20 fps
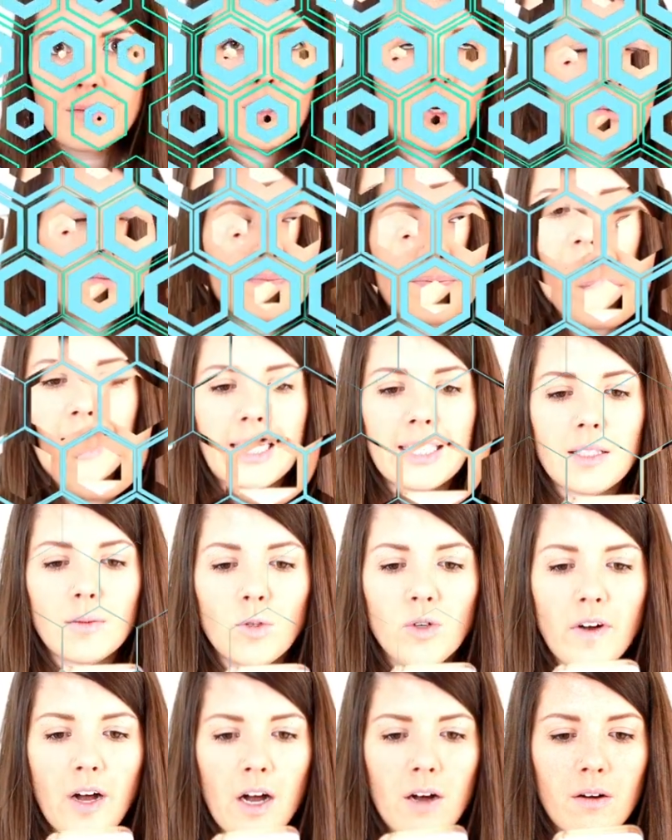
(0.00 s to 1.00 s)
Okay, let's
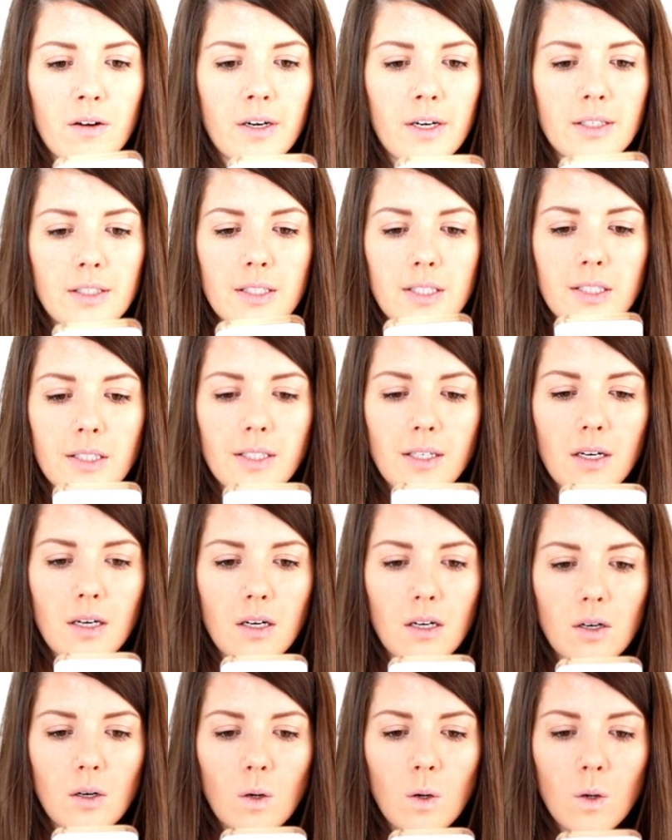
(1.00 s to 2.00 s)
move on. So,
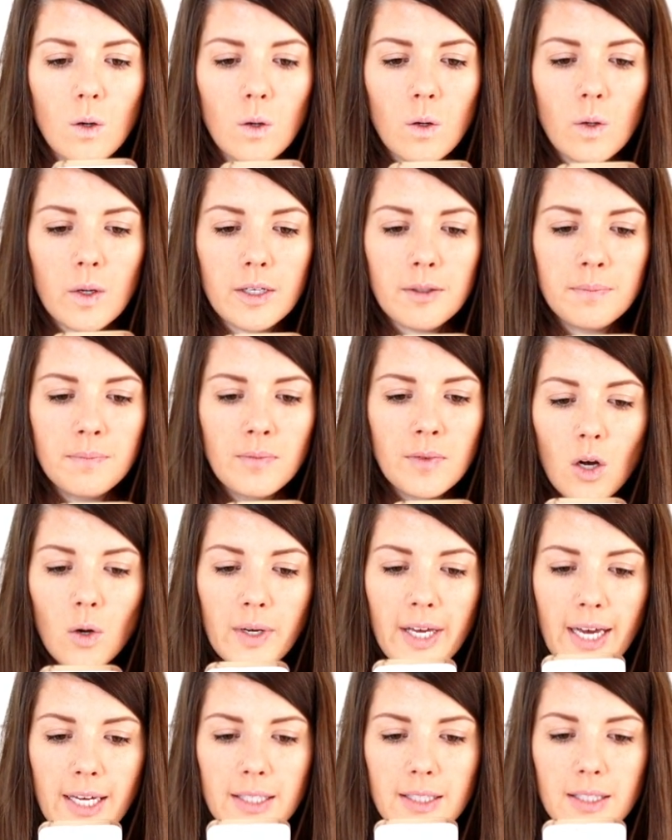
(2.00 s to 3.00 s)

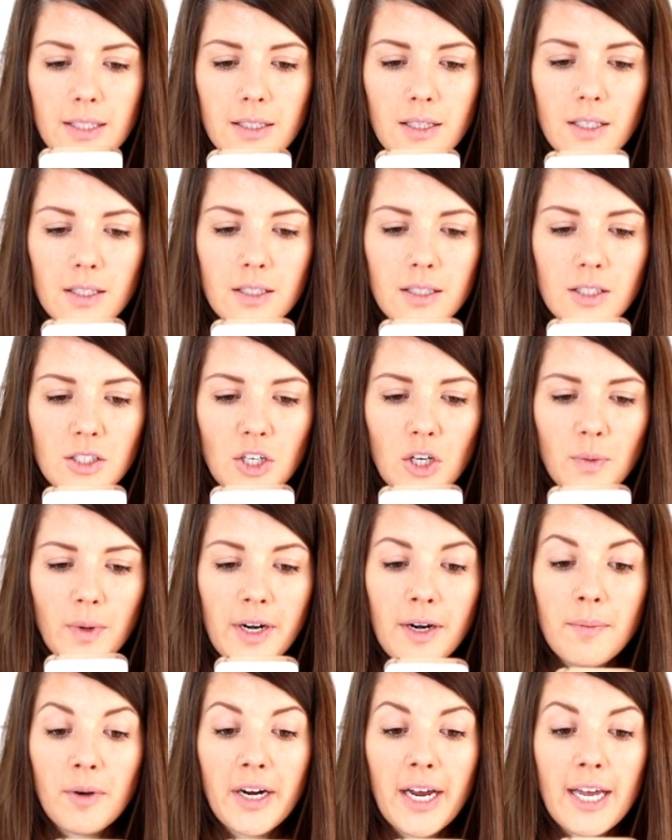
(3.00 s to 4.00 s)
oh yes, this is a good
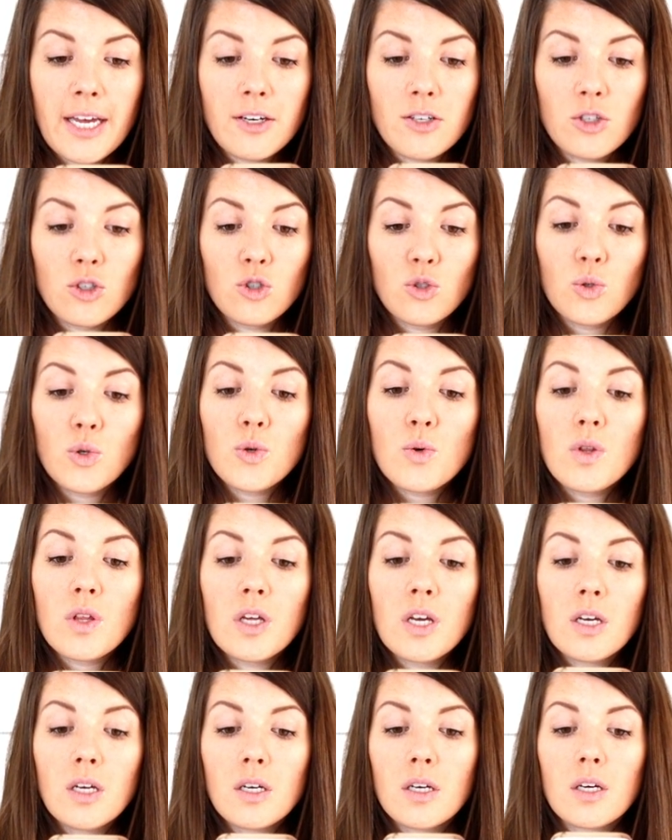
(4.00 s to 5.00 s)
one. Number 8, do you
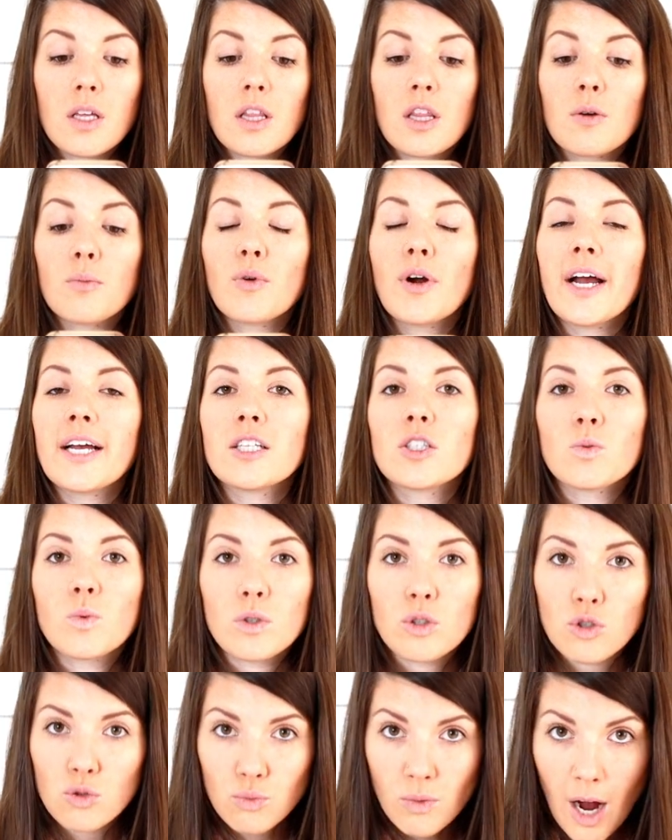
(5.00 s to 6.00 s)
think the price
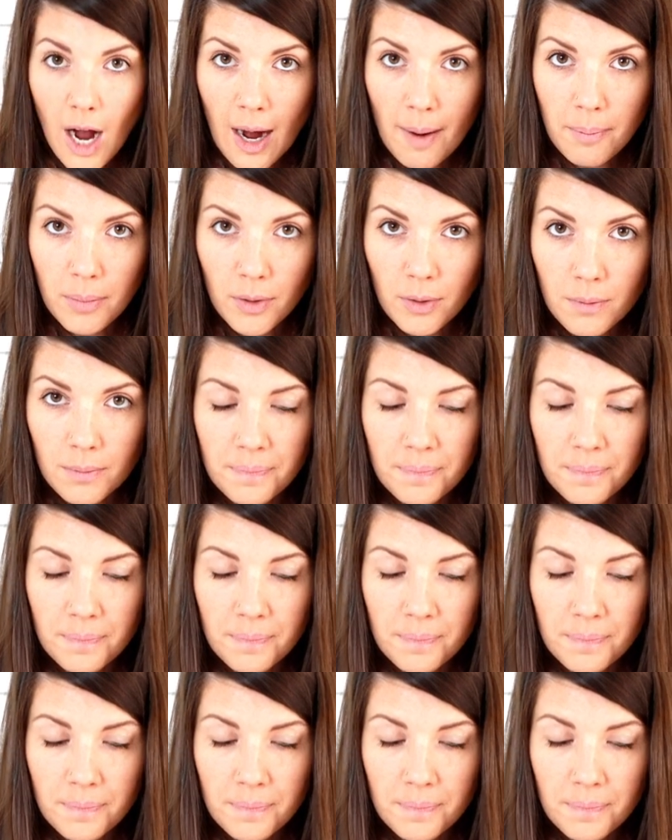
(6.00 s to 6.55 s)
will drop?